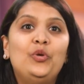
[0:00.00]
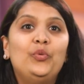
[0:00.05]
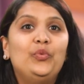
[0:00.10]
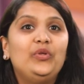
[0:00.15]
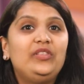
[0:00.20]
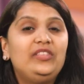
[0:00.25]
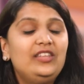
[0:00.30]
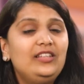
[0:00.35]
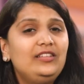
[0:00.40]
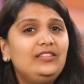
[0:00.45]

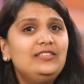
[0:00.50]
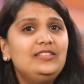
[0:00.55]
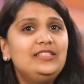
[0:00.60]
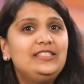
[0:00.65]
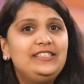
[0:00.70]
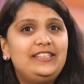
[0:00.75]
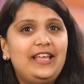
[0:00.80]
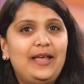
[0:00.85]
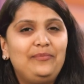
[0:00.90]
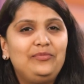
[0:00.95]
With
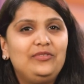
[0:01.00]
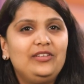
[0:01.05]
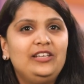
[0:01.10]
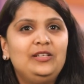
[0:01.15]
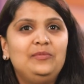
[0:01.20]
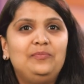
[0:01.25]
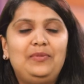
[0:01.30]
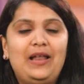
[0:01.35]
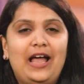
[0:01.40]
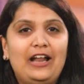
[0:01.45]
Nitin's depth
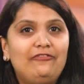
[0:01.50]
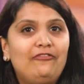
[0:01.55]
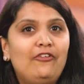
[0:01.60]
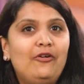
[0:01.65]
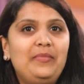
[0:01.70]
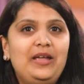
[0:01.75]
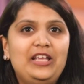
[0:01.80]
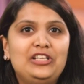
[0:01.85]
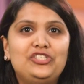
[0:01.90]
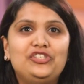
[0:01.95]
in
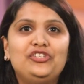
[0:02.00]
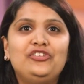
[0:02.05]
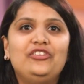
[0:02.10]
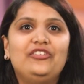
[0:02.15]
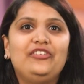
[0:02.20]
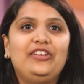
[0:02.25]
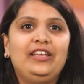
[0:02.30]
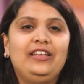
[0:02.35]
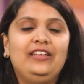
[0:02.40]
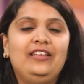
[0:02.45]
platform
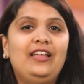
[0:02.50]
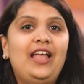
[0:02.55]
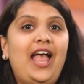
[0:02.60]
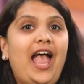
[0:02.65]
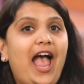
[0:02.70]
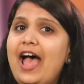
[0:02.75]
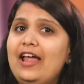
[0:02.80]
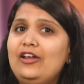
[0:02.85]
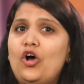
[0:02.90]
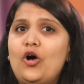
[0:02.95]
engineering
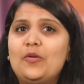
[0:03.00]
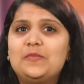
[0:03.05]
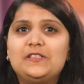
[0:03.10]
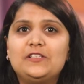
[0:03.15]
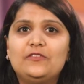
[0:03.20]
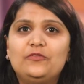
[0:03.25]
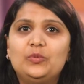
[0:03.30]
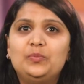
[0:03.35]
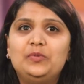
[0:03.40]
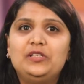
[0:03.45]
and
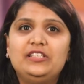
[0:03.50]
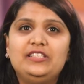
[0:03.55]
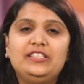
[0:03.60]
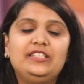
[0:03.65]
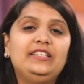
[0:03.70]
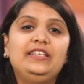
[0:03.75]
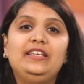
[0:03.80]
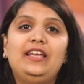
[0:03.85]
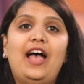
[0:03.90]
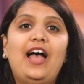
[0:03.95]

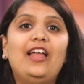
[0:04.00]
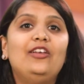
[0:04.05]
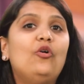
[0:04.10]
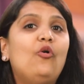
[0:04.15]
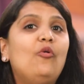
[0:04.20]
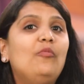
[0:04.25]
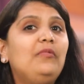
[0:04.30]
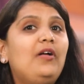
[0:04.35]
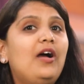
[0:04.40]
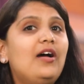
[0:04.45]
observability and
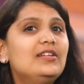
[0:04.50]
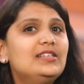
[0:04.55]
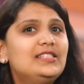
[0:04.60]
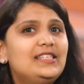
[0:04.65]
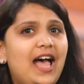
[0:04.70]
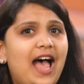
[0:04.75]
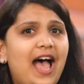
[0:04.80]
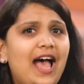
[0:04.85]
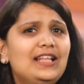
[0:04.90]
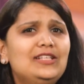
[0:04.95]

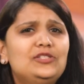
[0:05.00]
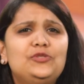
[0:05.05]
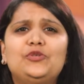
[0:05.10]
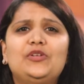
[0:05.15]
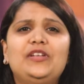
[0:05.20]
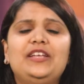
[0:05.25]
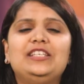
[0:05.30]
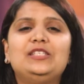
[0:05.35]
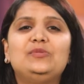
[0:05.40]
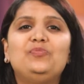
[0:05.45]
Omkar's
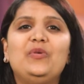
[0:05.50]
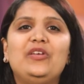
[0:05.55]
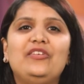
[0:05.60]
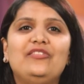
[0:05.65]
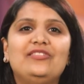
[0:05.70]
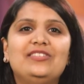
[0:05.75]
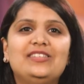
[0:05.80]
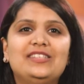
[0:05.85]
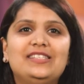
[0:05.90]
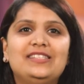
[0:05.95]
hands-on
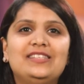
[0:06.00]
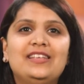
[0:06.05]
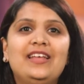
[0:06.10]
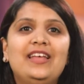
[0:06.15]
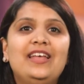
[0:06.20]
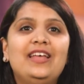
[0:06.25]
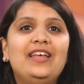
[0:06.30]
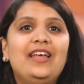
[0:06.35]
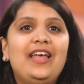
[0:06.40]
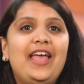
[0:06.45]
experience
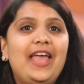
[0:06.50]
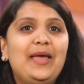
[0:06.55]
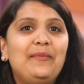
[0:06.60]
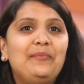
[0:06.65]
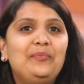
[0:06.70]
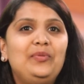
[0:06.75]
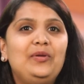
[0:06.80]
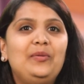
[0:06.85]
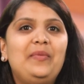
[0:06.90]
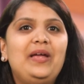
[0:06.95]

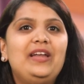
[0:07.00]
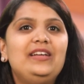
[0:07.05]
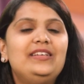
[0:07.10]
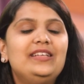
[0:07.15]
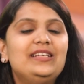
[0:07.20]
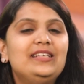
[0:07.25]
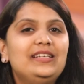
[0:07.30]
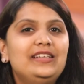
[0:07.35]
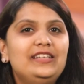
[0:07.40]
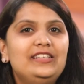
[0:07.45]

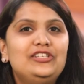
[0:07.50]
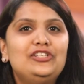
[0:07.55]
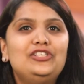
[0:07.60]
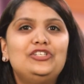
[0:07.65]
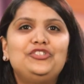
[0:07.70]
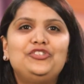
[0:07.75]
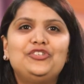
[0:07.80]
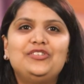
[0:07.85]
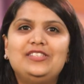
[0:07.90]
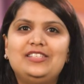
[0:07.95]
implementing
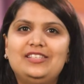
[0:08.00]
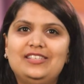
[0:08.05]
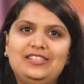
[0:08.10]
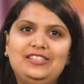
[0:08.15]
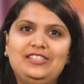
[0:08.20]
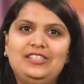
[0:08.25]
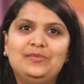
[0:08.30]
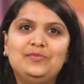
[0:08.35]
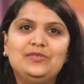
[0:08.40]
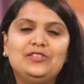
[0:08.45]
intelligent
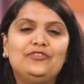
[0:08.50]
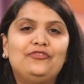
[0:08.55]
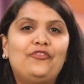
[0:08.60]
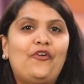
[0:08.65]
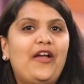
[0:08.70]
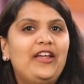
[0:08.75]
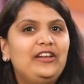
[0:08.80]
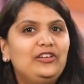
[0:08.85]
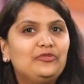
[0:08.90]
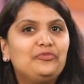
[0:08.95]
systems
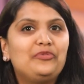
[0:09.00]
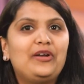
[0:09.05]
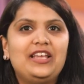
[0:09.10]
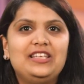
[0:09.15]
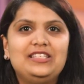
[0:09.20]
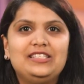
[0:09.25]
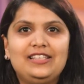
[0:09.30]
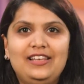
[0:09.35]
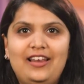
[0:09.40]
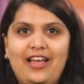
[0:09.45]
for
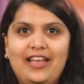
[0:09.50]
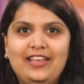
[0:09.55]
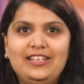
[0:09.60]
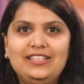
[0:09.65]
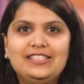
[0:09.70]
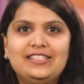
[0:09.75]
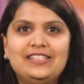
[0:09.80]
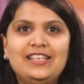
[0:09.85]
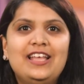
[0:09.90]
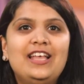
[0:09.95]
enterprise
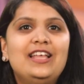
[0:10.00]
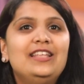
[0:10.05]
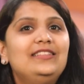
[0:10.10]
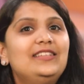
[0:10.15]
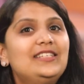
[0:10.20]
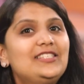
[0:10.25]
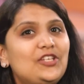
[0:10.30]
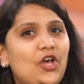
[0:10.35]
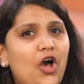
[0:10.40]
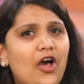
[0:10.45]
clients,
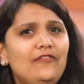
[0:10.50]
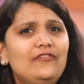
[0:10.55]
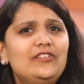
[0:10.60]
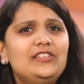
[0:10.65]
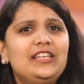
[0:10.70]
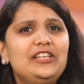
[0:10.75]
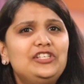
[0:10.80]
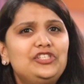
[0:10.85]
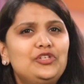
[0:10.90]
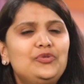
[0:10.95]
this
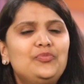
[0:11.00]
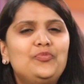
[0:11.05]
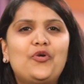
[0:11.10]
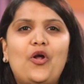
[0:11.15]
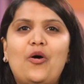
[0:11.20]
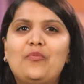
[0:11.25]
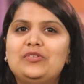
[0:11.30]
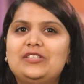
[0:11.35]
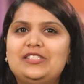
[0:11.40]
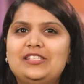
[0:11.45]
conversation
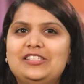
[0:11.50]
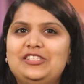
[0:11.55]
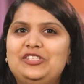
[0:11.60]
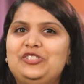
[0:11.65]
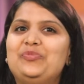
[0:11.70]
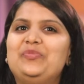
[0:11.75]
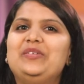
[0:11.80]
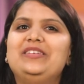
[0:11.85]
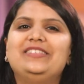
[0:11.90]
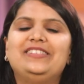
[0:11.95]

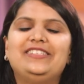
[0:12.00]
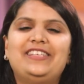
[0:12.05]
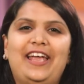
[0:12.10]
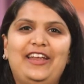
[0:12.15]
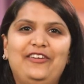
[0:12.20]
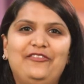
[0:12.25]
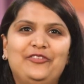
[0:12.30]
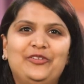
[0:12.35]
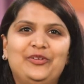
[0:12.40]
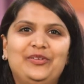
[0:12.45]
promises to be
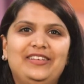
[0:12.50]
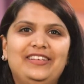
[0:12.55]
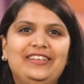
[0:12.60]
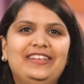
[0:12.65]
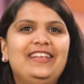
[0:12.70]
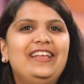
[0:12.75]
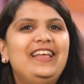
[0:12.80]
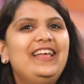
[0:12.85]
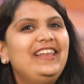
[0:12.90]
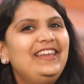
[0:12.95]
insightful.
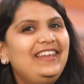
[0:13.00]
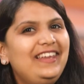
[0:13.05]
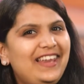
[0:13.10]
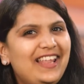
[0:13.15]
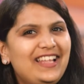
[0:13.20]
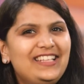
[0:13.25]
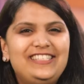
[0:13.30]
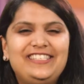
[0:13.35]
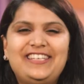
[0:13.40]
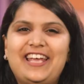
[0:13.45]

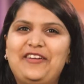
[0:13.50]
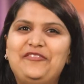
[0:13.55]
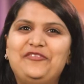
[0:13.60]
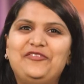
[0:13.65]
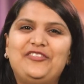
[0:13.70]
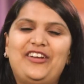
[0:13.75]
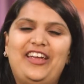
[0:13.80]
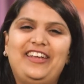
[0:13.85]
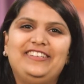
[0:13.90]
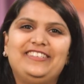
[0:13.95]
Let's
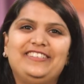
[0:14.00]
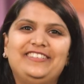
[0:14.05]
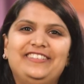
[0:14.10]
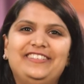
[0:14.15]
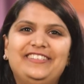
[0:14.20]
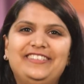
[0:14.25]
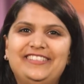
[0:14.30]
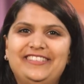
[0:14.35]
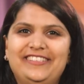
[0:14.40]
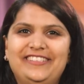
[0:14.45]
dive right in.